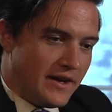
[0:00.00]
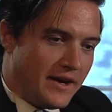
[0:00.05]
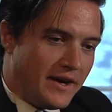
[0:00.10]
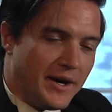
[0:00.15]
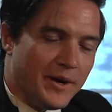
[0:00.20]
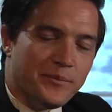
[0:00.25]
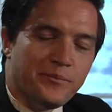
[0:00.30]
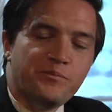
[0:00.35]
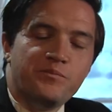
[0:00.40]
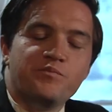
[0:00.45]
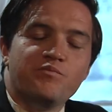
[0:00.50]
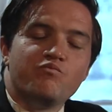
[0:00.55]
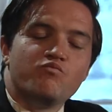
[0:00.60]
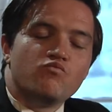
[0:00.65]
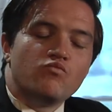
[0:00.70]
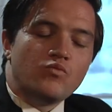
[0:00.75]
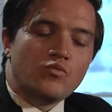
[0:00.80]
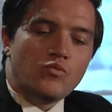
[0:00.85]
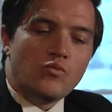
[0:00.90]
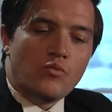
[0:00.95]
Um,
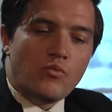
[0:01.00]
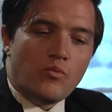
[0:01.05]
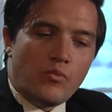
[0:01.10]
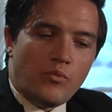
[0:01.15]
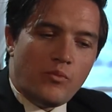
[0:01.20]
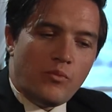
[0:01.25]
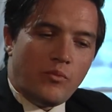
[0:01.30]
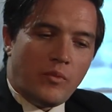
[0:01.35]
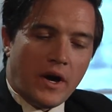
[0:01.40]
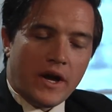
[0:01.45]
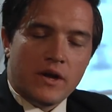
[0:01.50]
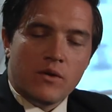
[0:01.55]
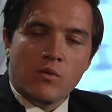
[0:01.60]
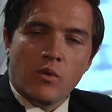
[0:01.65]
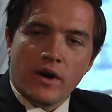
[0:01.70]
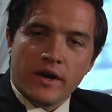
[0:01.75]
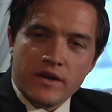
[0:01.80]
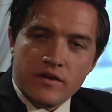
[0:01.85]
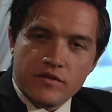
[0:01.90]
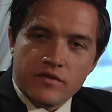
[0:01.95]
my
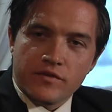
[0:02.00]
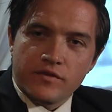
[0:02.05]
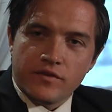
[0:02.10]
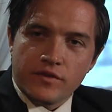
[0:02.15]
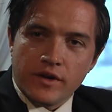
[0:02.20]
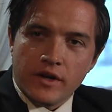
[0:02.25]
wife